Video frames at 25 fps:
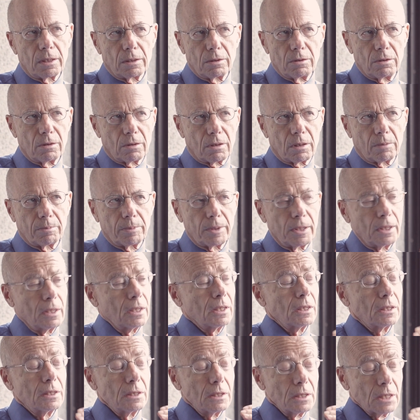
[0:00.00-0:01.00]
in Europe?
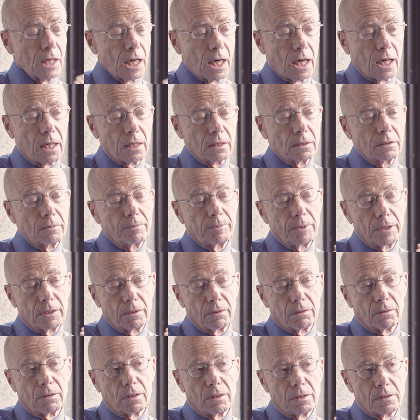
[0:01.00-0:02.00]
Not
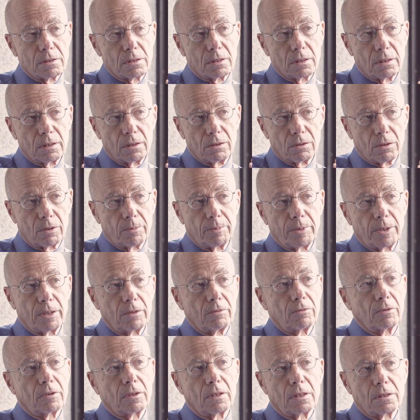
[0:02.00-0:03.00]
because
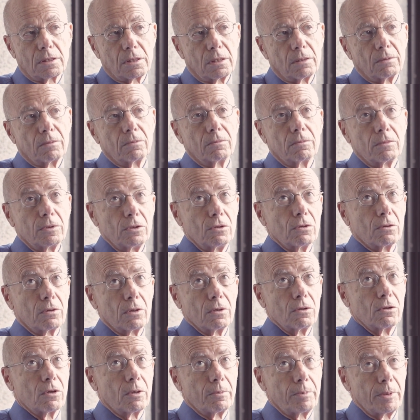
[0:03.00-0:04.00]
European
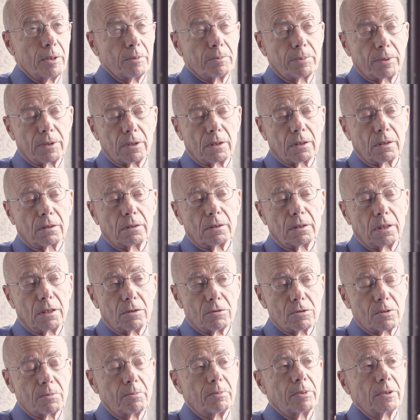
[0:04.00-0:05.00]
political
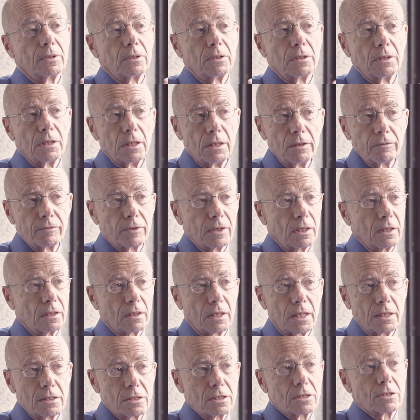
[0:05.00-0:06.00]
leaders believed in it.
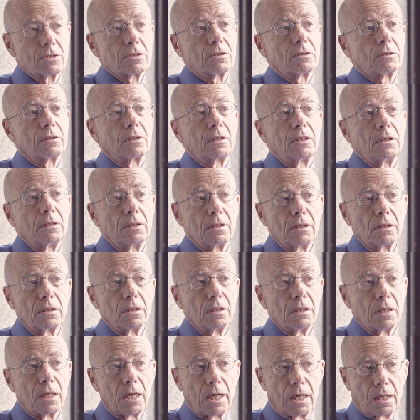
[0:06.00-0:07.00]
They certainly
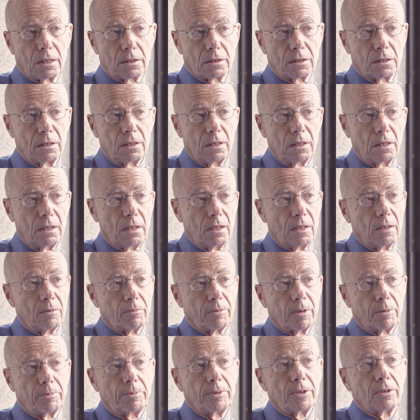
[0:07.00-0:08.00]
did not.
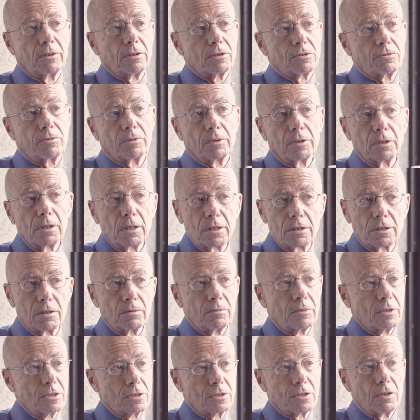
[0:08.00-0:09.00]
But because
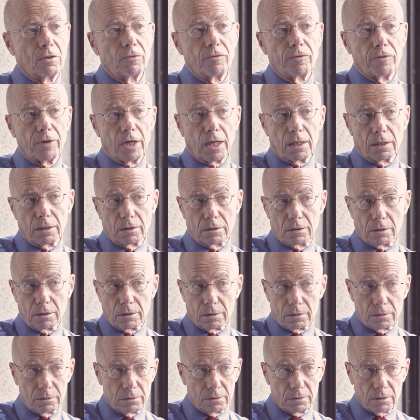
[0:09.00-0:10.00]
religion was so
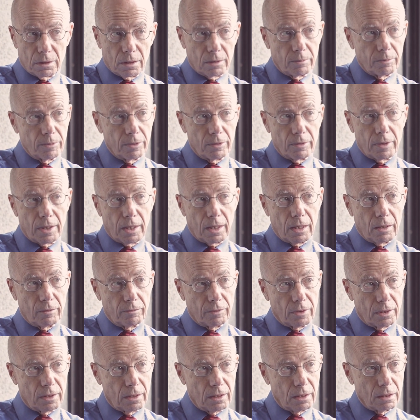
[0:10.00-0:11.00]
volatile, I mean, you
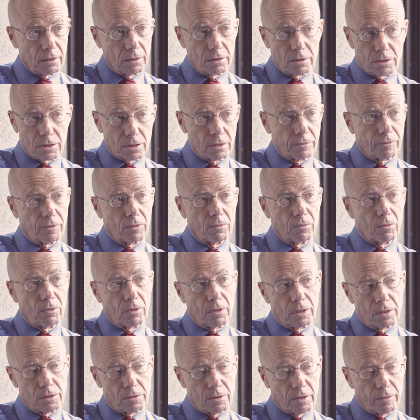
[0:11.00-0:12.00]
have the English Civil
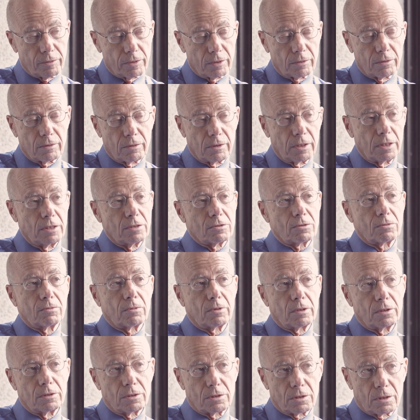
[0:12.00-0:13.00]
Wars, you have the 30 Years'
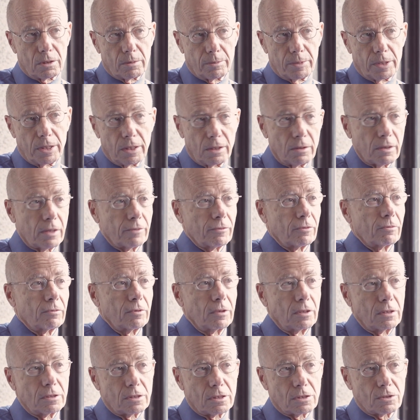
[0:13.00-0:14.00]
War in Germany, you have the
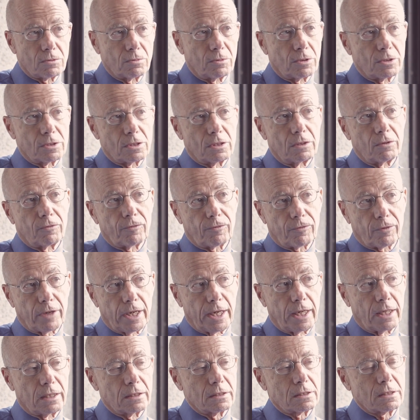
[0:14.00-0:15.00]
religious wars in
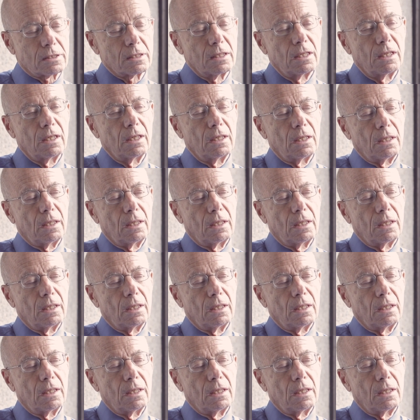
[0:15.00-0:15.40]
France,